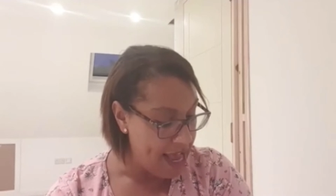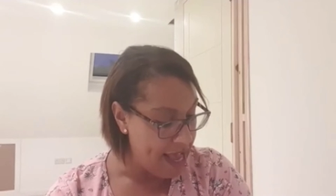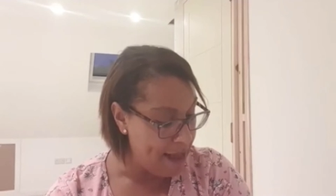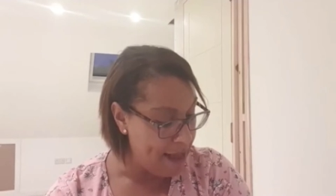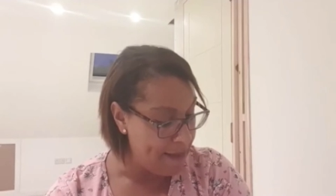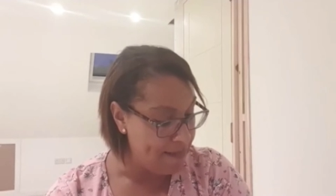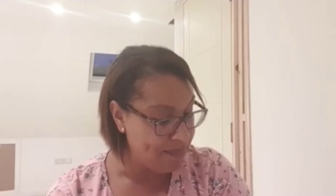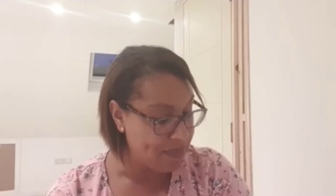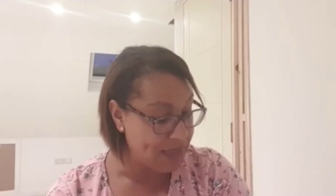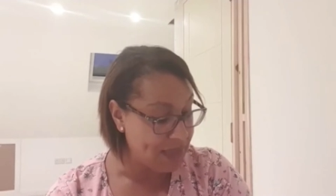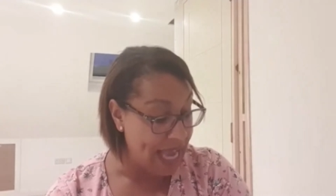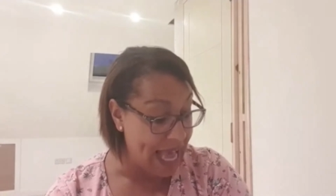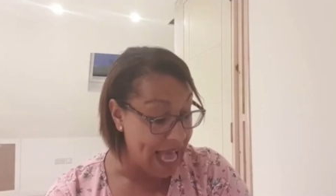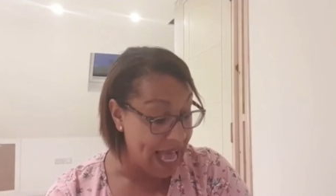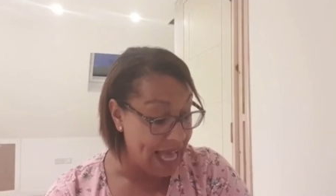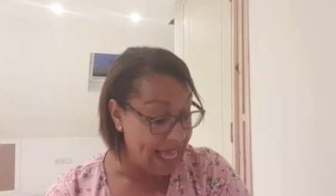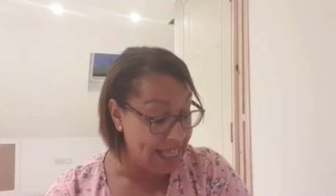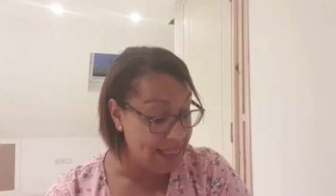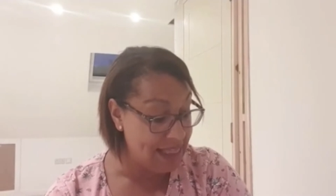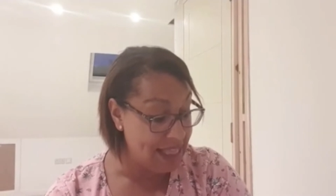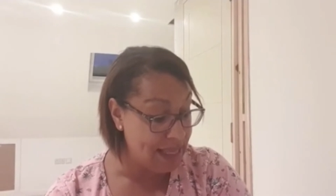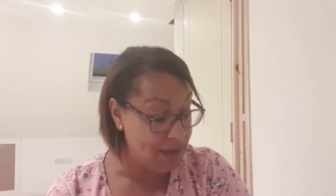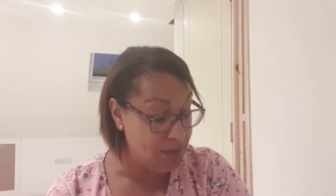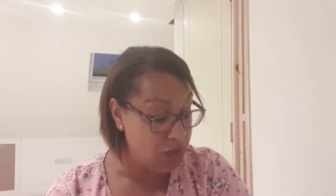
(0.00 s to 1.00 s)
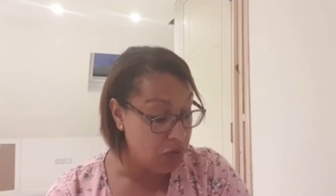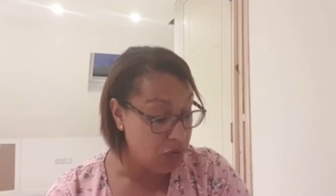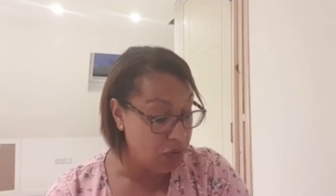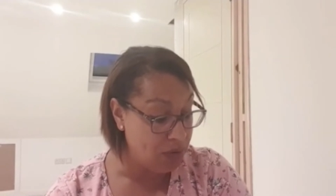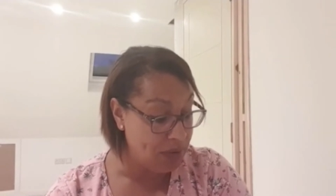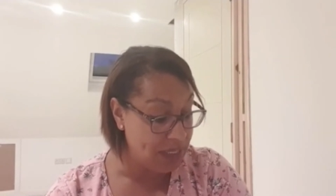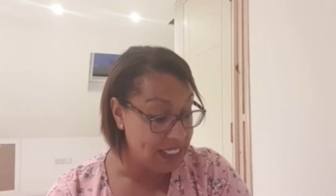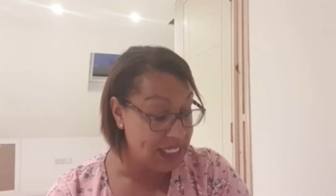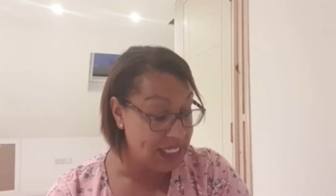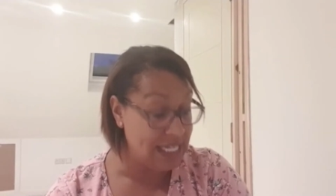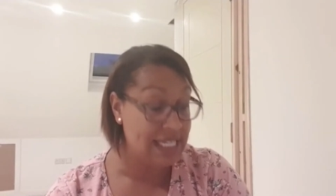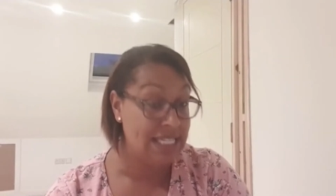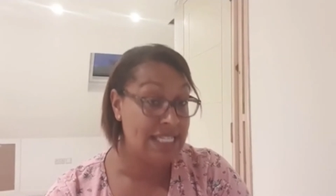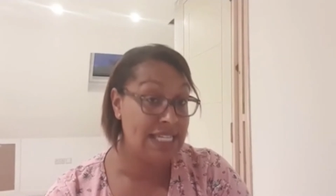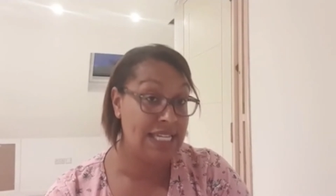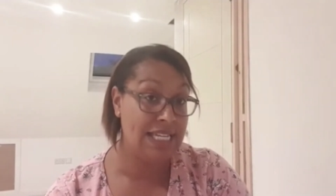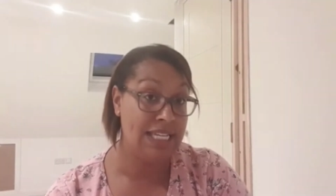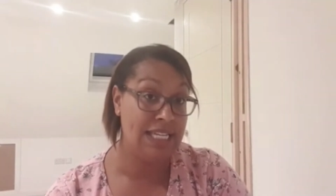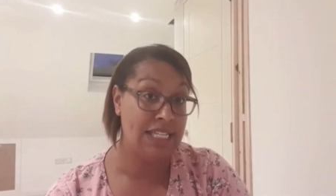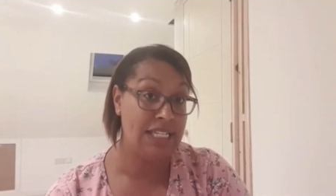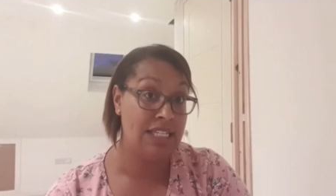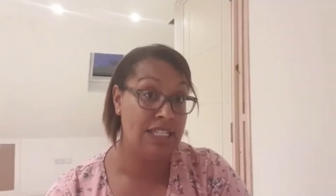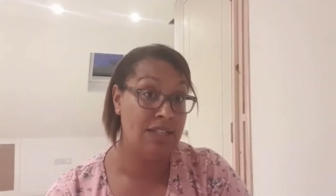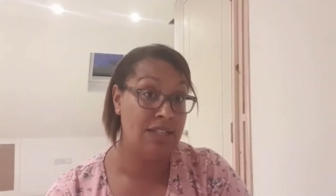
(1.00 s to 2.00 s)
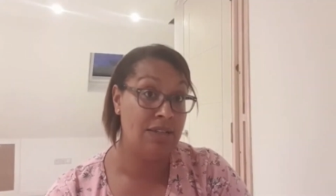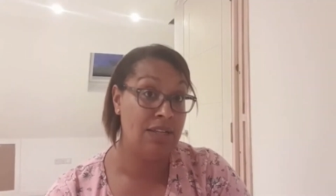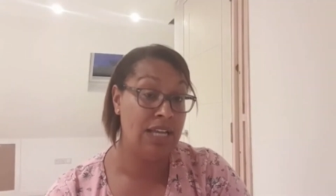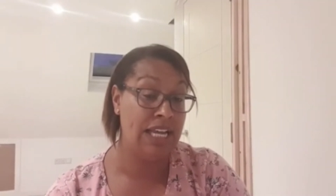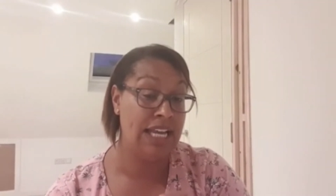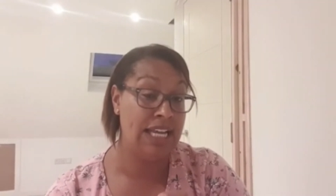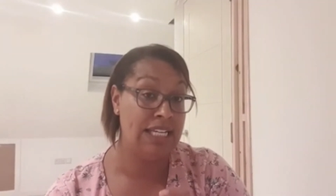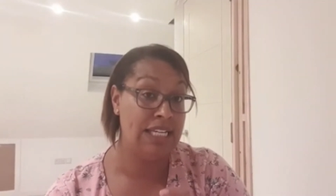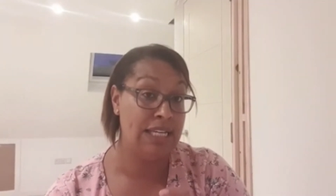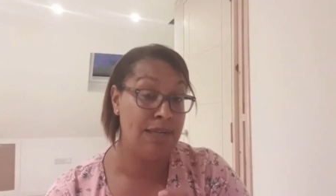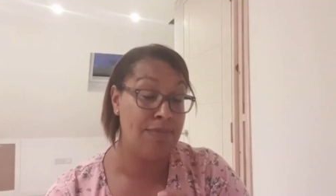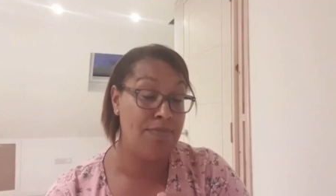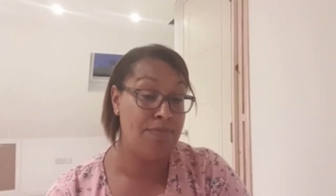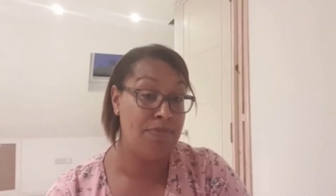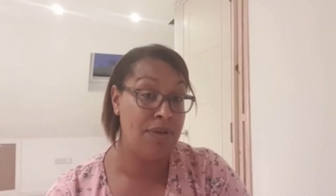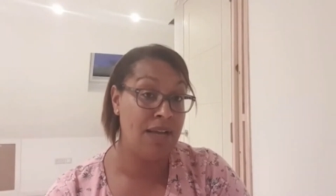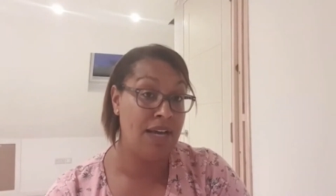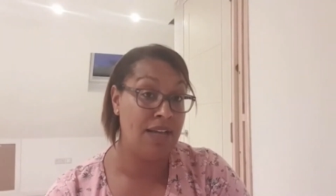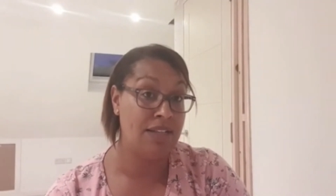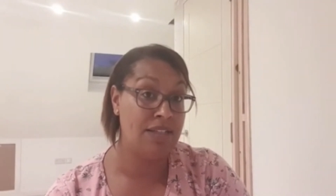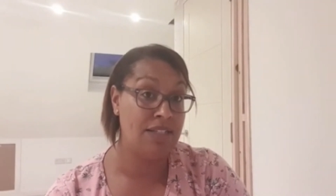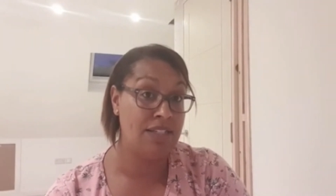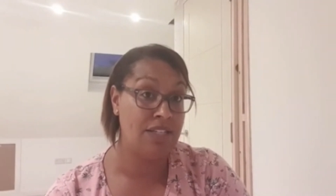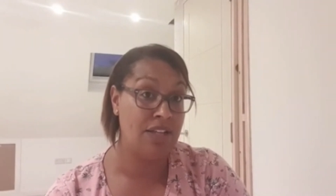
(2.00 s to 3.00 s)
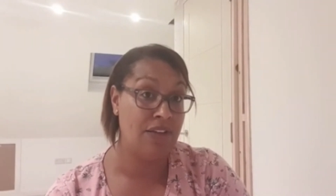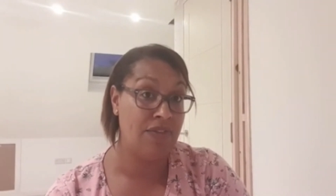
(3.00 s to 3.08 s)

And then what we did is he did bloods,